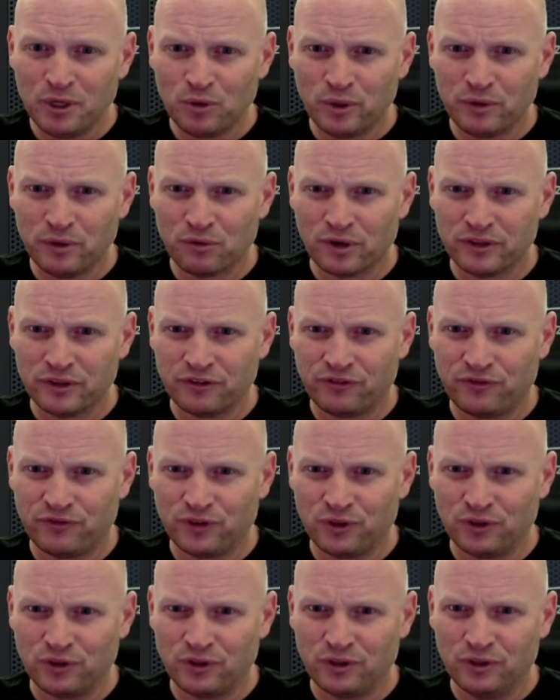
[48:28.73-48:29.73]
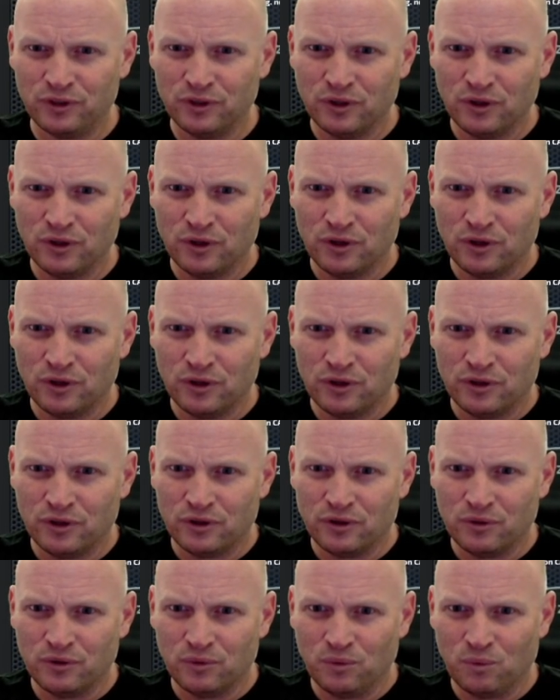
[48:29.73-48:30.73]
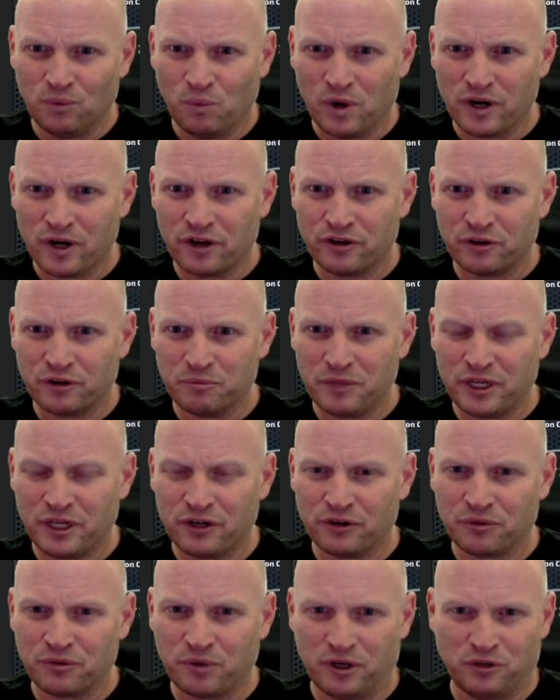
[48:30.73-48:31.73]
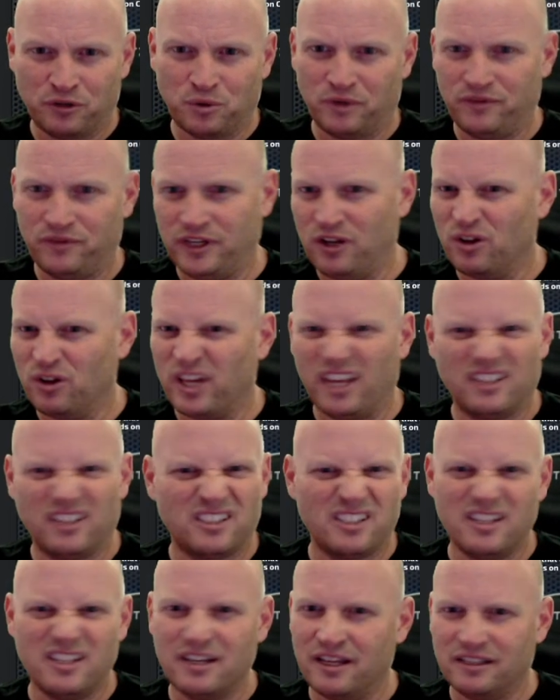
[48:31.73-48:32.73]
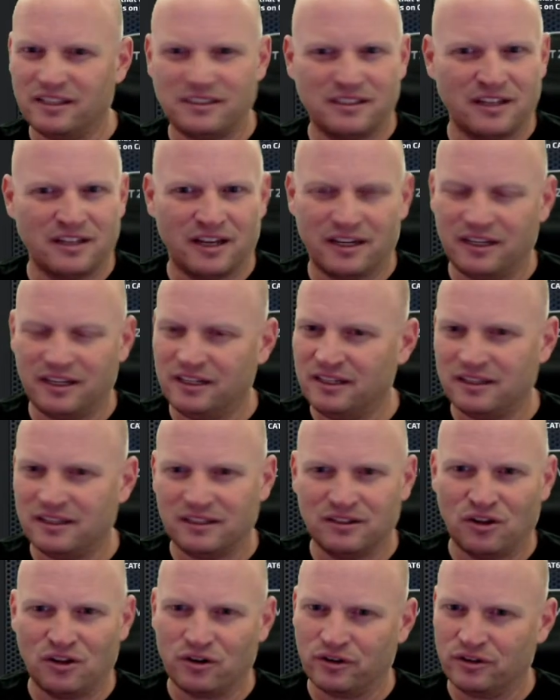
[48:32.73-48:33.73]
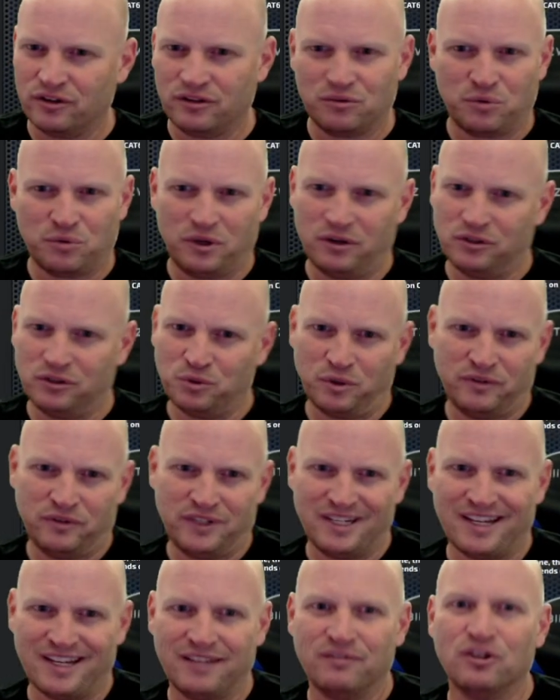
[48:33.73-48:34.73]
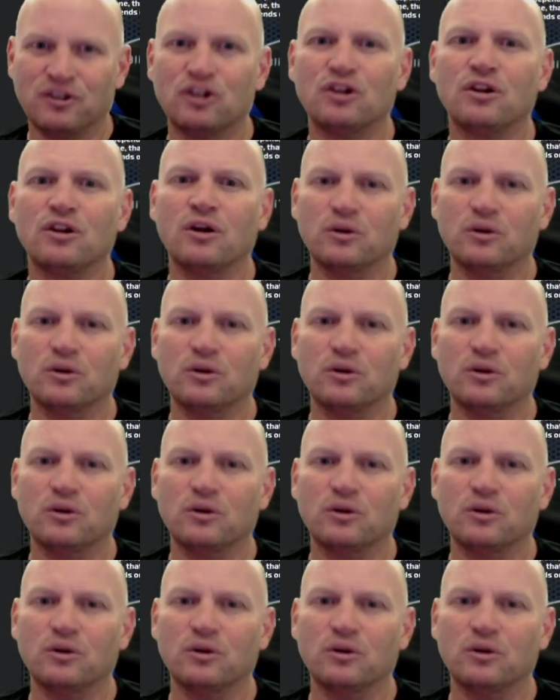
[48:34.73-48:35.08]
people who run the full 100 meter 320 feet okay it's it's not anything longer than 320 feet not even